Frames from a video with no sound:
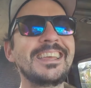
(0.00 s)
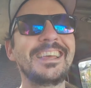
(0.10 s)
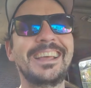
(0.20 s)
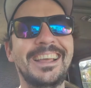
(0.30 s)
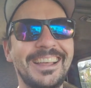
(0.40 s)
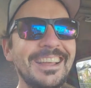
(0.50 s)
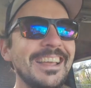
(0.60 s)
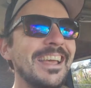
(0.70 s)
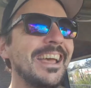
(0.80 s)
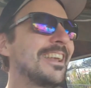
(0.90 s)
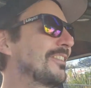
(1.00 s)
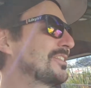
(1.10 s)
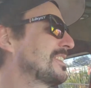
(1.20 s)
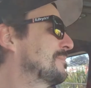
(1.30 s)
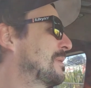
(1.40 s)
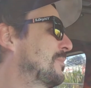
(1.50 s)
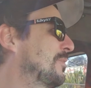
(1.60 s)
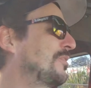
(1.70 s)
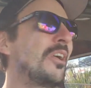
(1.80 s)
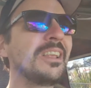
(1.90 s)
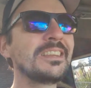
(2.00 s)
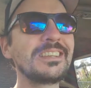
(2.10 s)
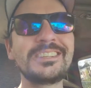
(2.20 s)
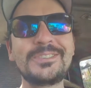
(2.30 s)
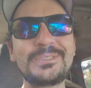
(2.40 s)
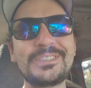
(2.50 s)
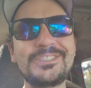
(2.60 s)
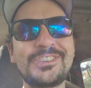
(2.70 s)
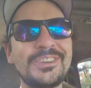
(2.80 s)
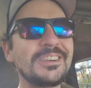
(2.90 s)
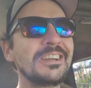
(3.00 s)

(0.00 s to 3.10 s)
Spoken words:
and obviously a bit more violent usage